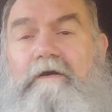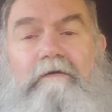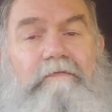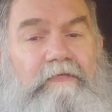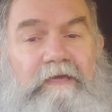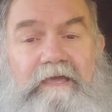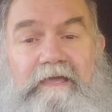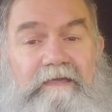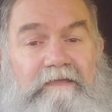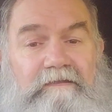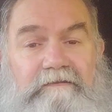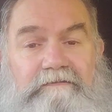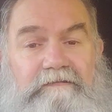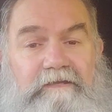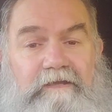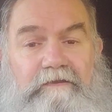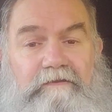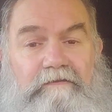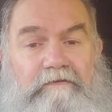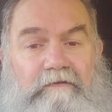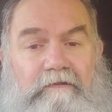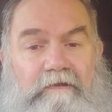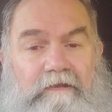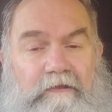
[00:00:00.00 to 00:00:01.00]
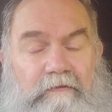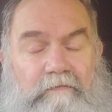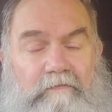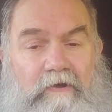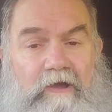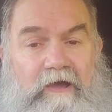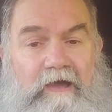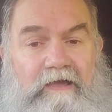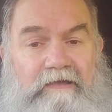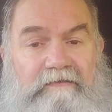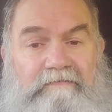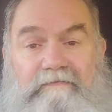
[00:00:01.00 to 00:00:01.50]
they continually
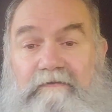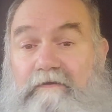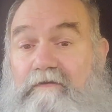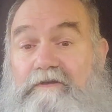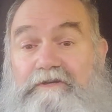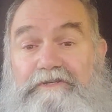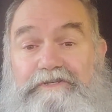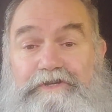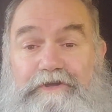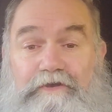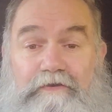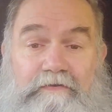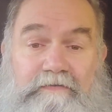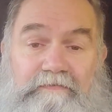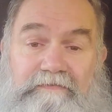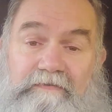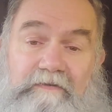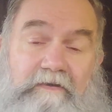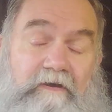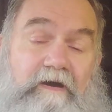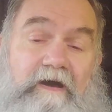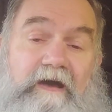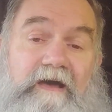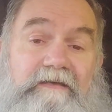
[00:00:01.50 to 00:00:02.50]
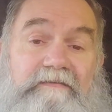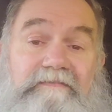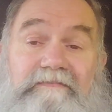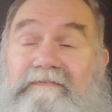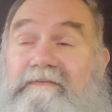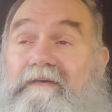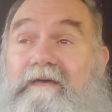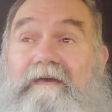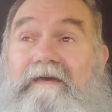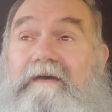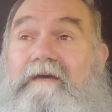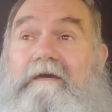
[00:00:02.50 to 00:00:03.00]
rise. Our insurance
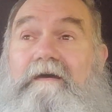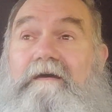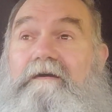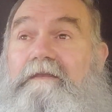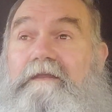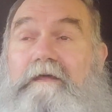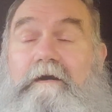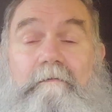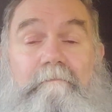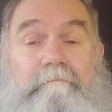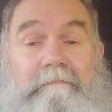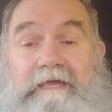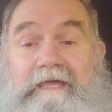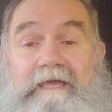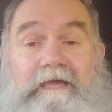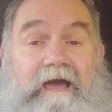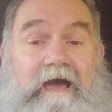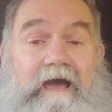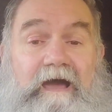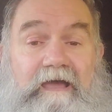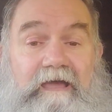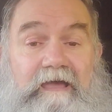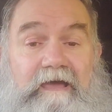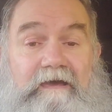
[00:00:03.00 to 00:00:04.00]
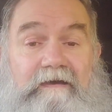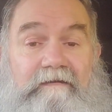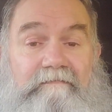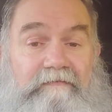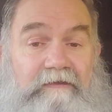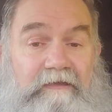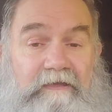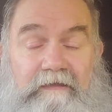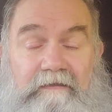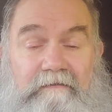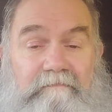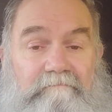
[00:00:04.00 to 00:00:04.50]
costs. Now I have
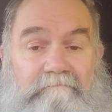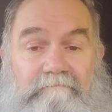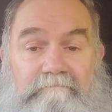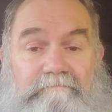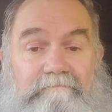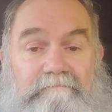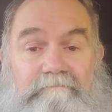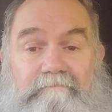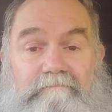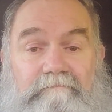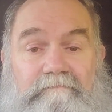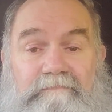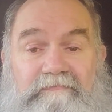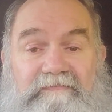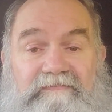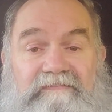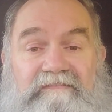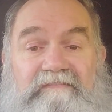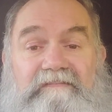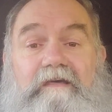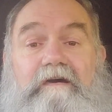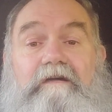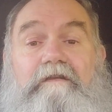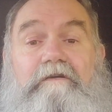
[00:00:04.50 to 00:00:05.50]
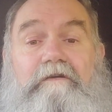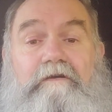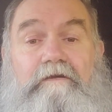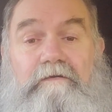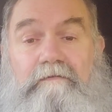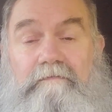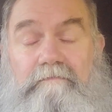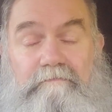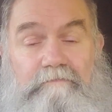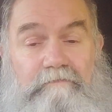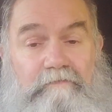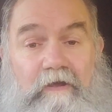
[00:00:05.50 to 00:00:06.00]
a stellar
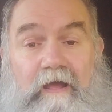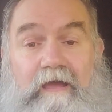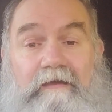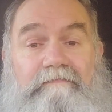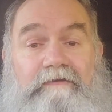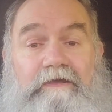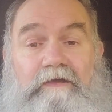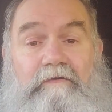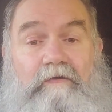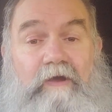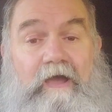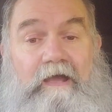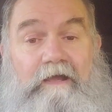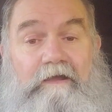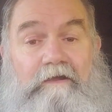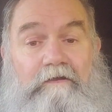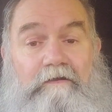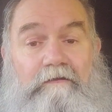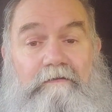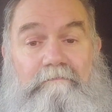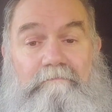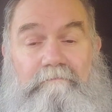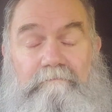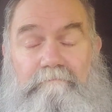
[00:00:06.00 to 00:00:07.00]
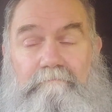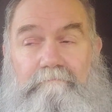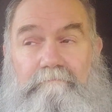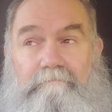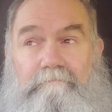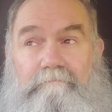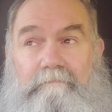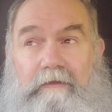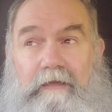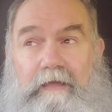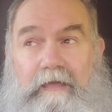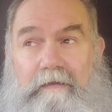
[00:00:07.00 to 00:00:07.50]
driving record,
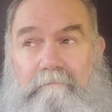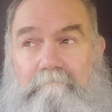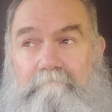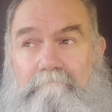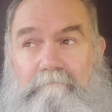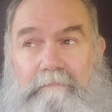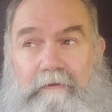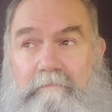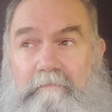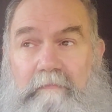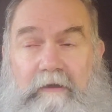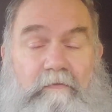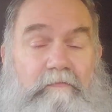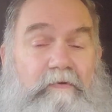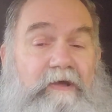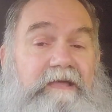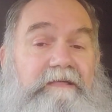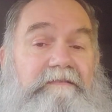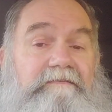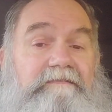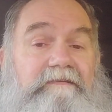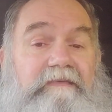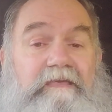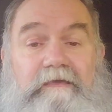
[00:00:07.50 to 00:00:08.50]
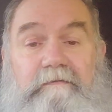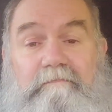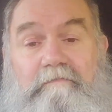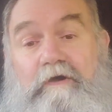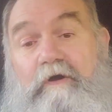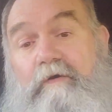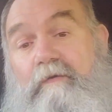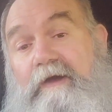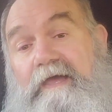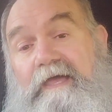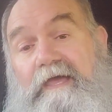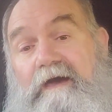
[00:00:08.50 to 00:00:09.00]
but my rates keep
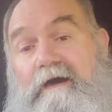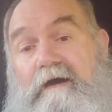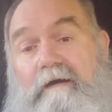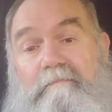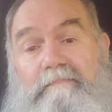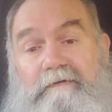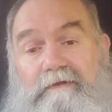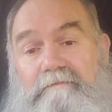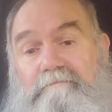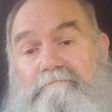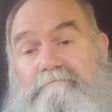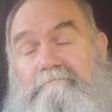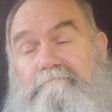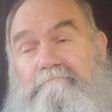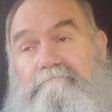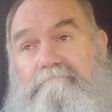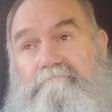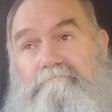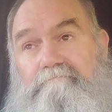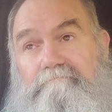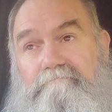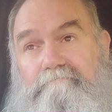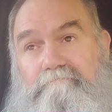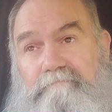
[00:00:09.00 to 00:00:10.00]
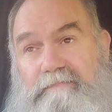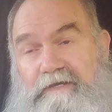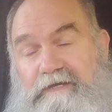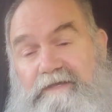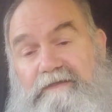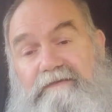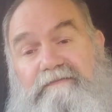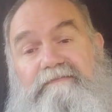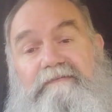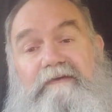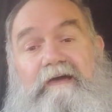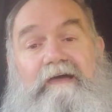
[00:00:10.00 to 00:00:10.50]
going up
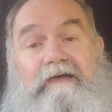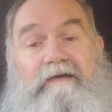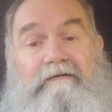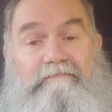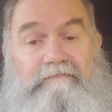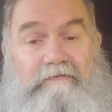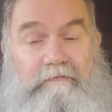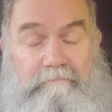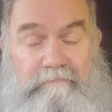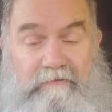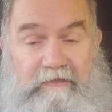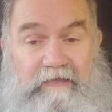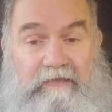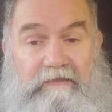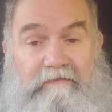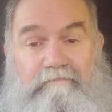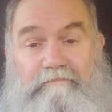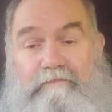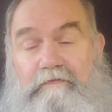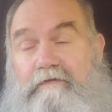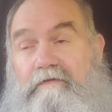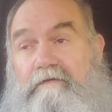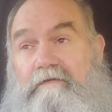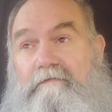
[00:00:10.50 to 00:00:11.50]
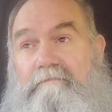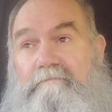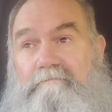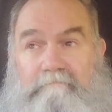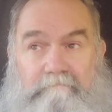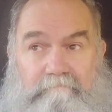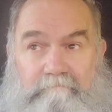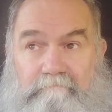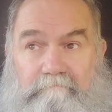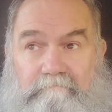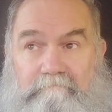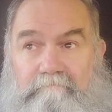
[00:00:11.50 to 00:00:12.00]
because I have to pay for
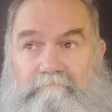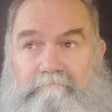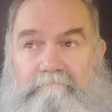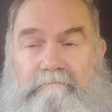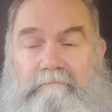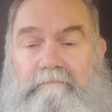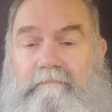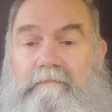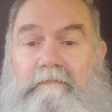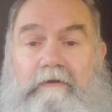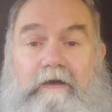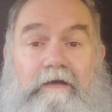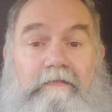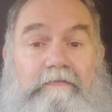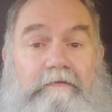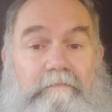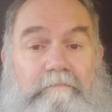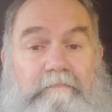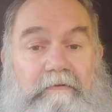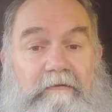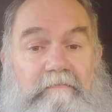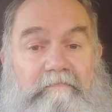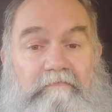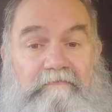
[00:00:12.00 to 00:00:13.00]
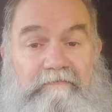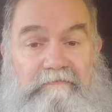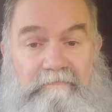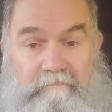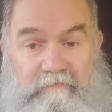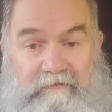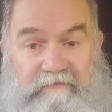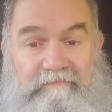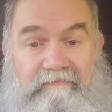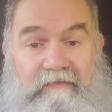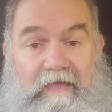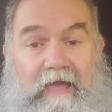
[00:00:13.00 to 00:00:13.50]
other people's
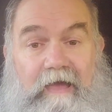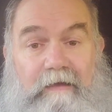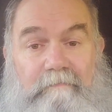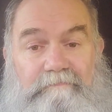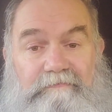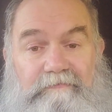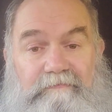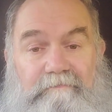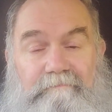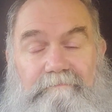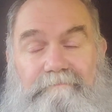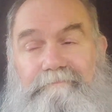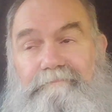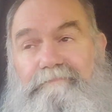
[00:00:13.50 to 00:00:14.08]
mishaps.